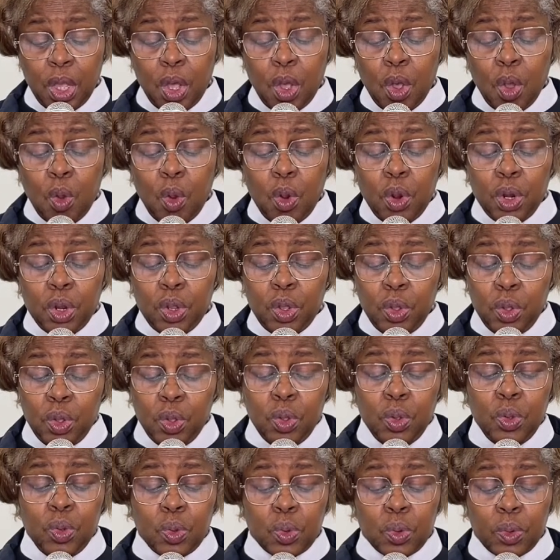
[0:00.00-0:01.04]
Or
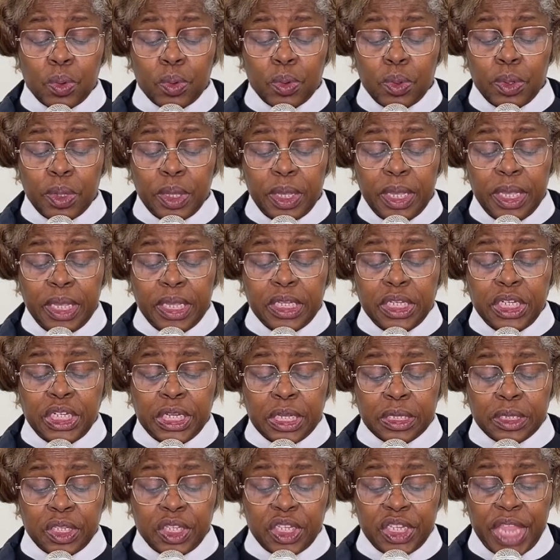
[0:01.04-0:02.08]
who
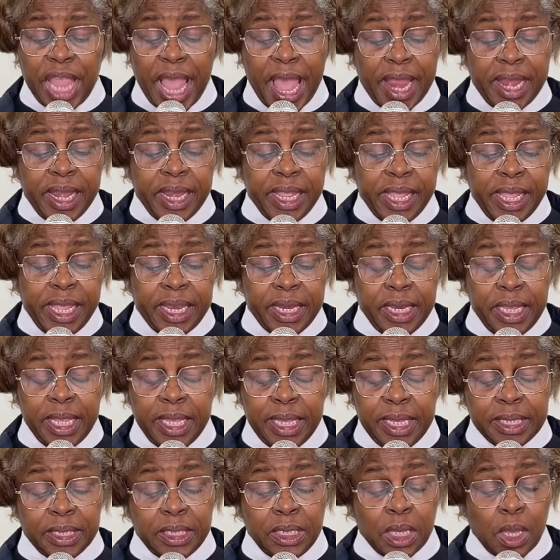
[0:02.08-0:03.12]
shall stand in
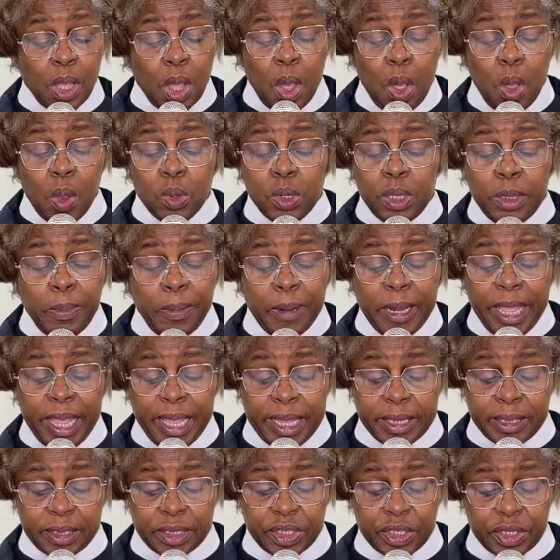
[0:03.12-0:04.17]
his holy
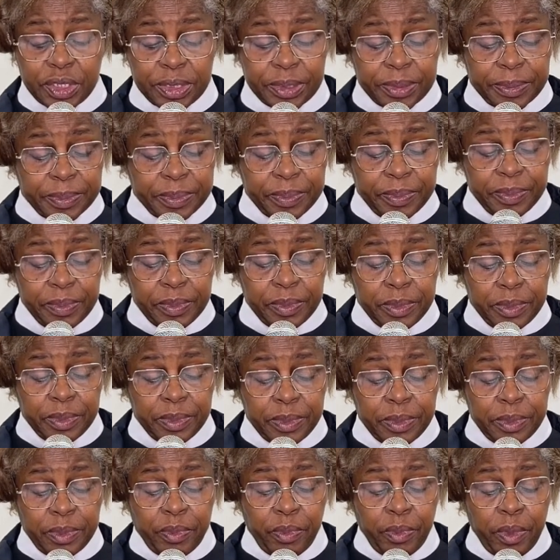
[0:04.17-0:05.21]
place?
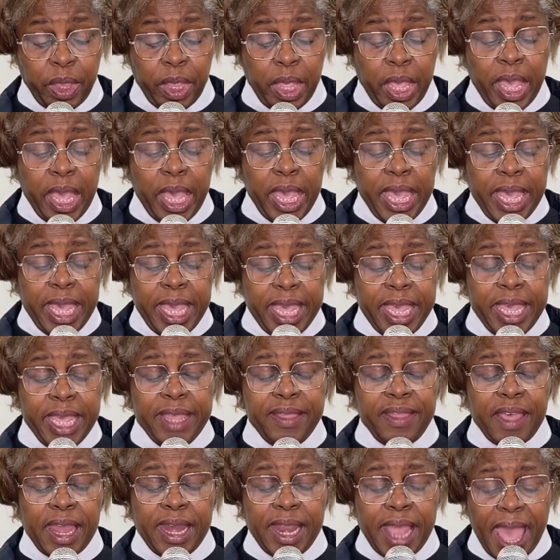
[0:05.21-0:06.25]
He
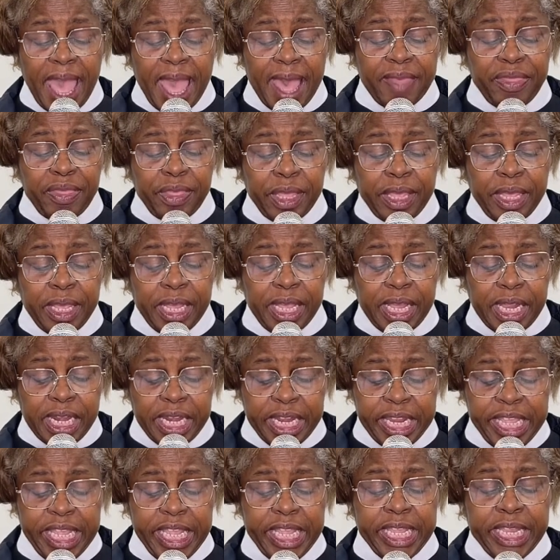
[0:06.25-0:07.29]
that hath
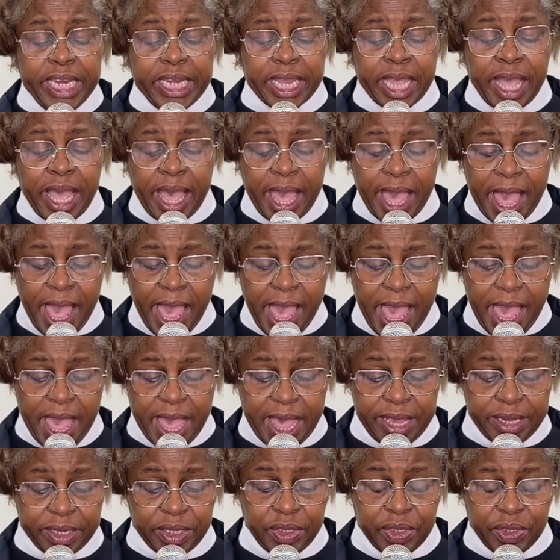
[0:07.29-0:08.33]
clean
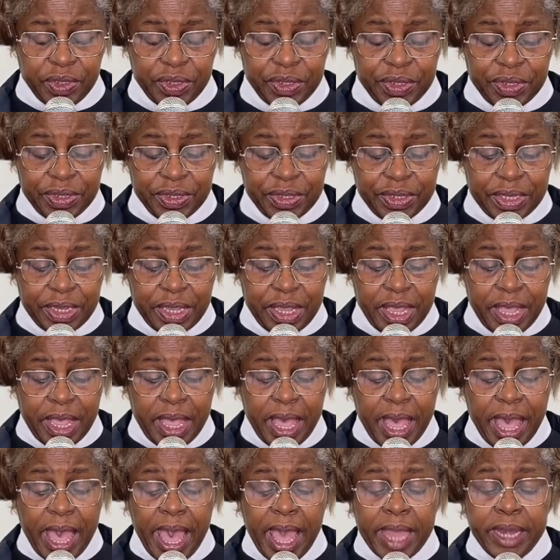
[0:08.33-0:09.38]
hands
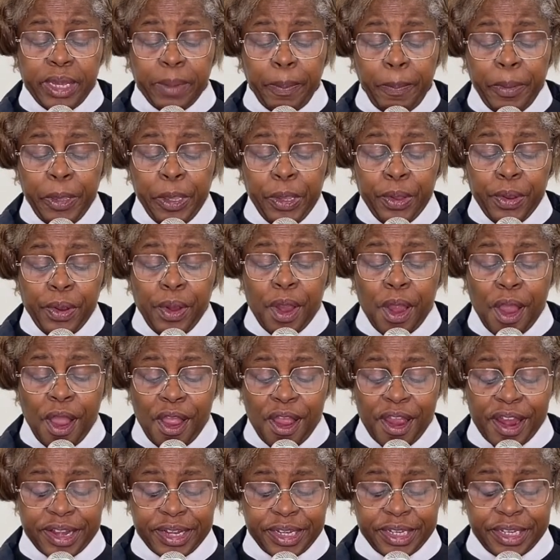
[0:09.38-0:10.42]
and a pure
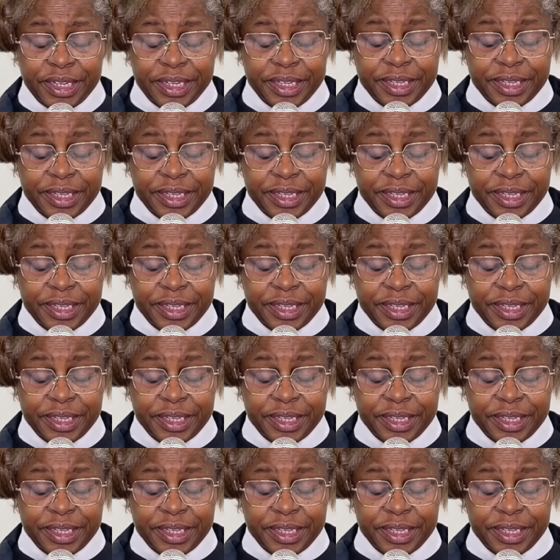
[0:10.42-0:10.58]
heart,